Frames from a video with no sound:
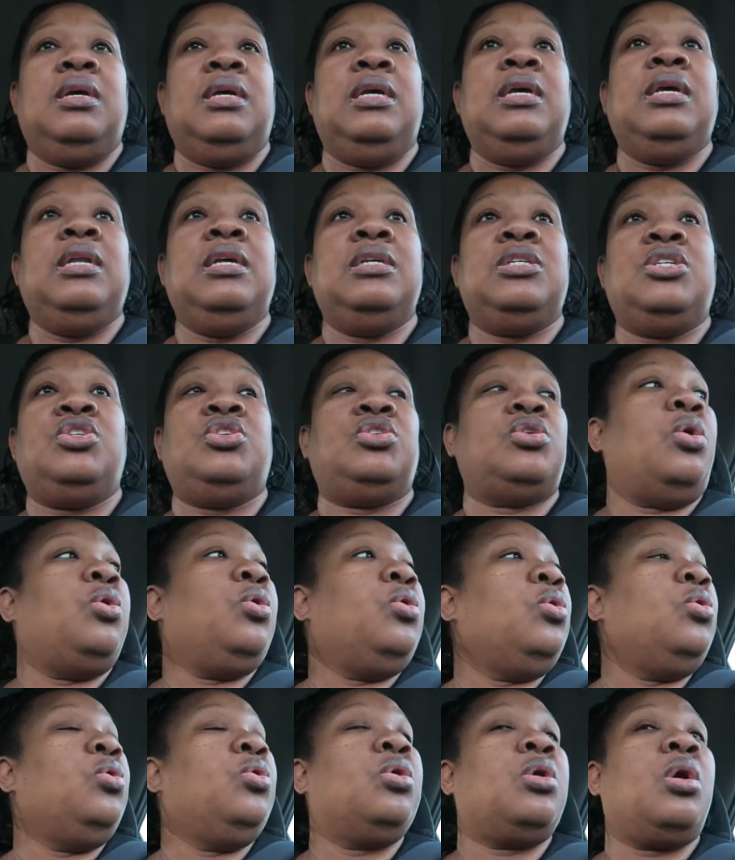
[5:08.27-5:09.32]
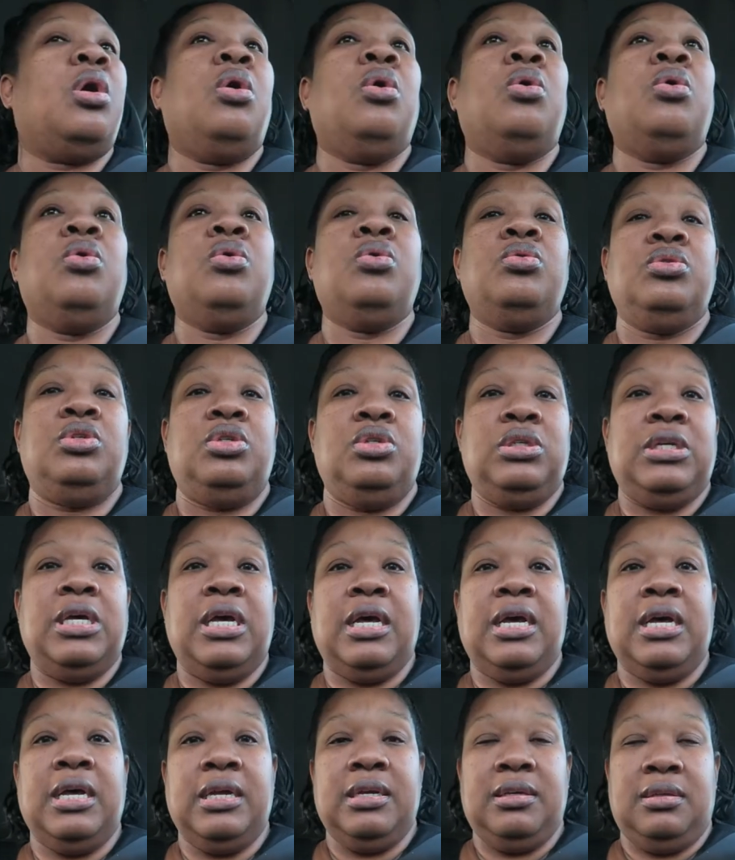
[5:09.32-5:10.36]
It is so cold, you
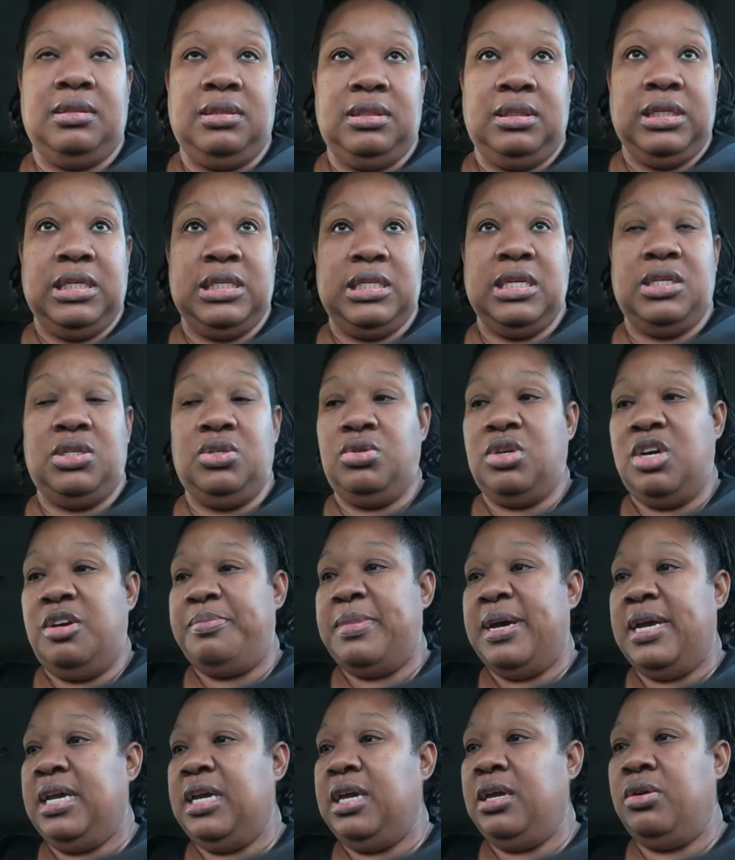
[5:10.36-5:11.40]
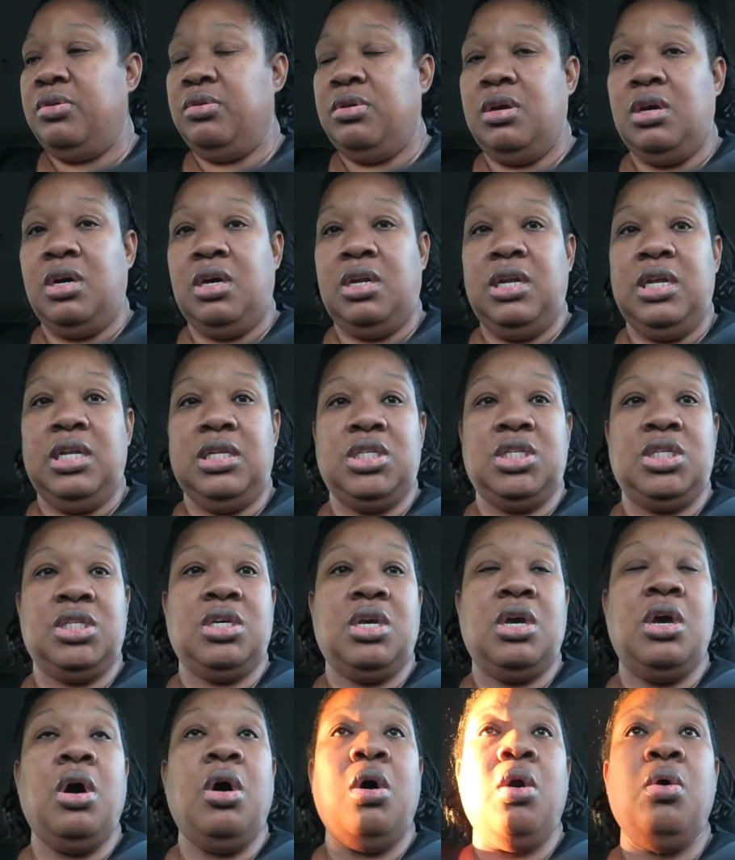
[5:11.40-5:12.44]
guys. Yes, I do have my heater on. It's
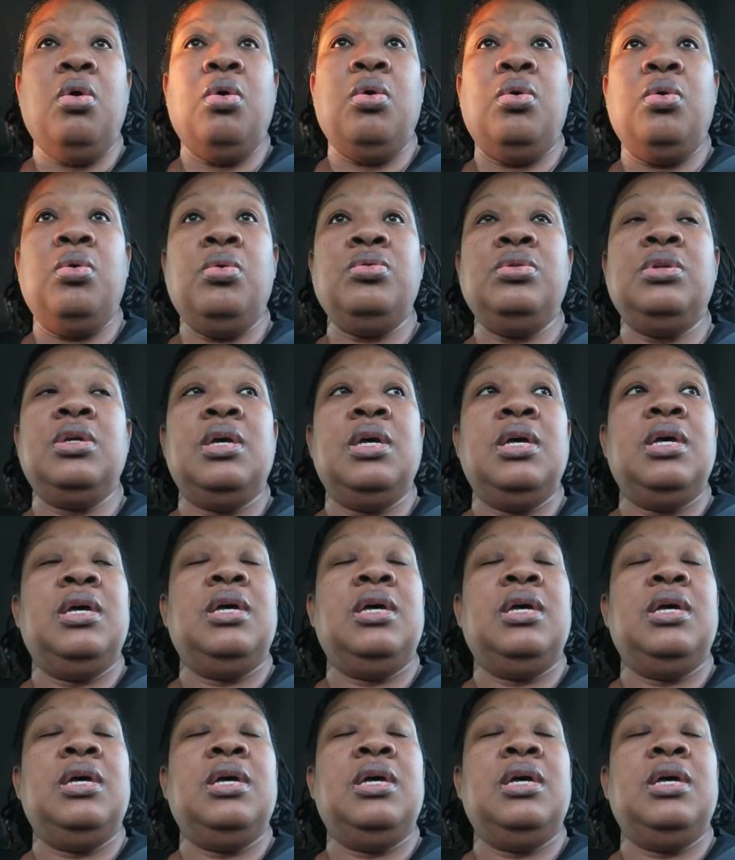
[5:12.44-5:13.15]
cold.